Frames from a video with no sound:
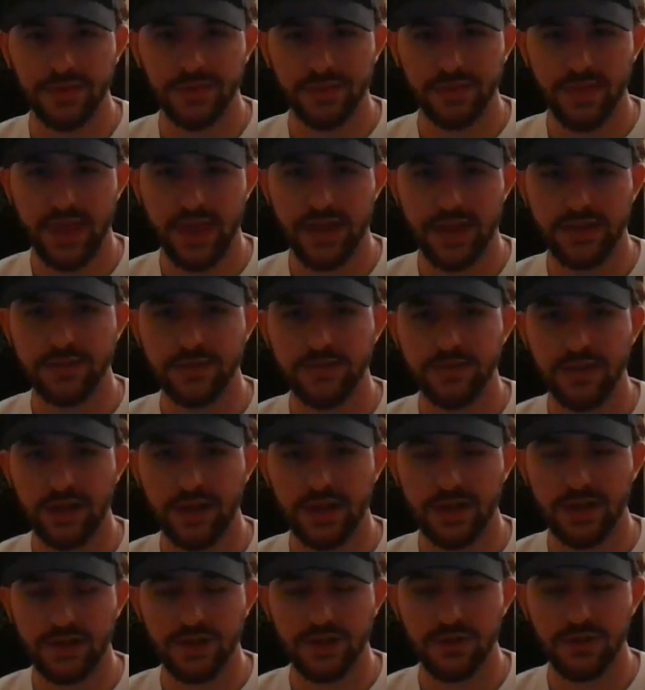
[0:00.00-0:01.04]
then
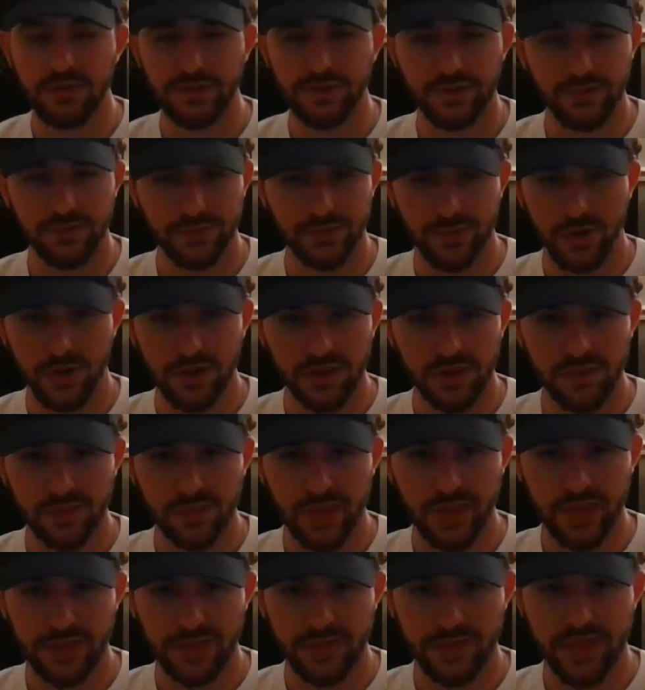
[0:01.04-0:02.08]
going to Dawn of the
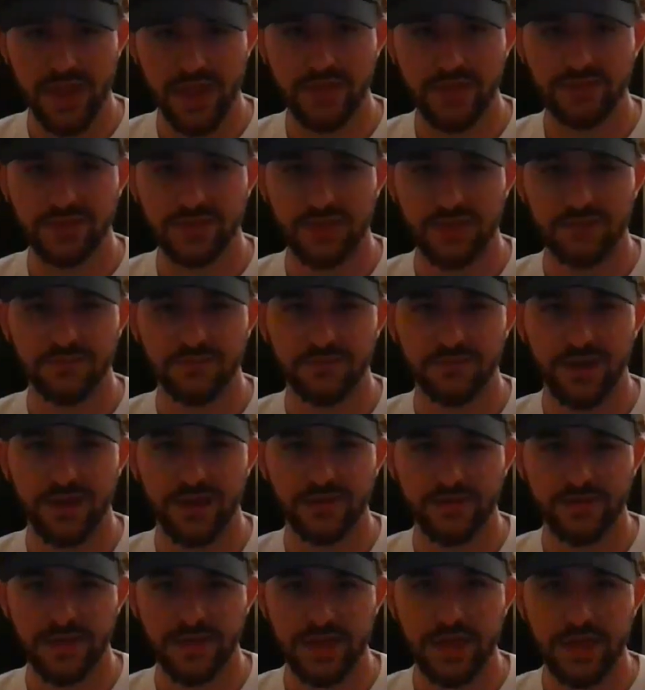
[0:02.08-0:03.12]
Planet of the Apes, and then
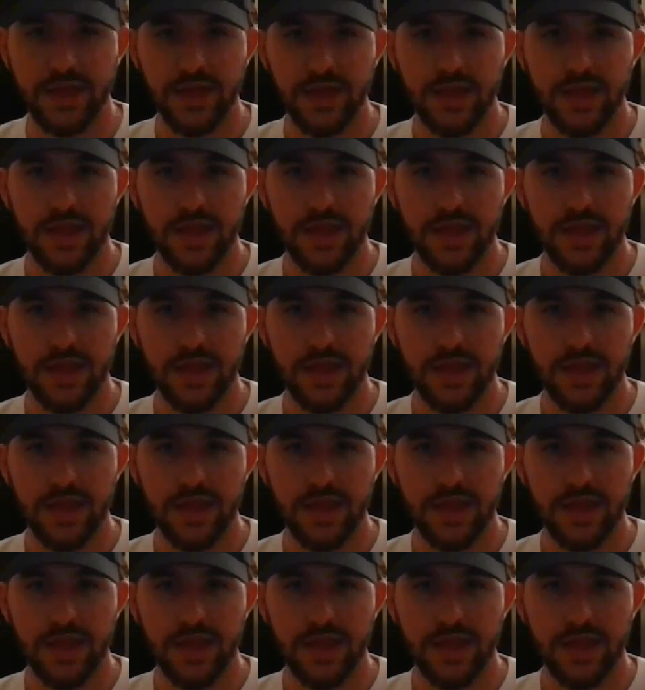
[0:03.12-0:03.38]
finally,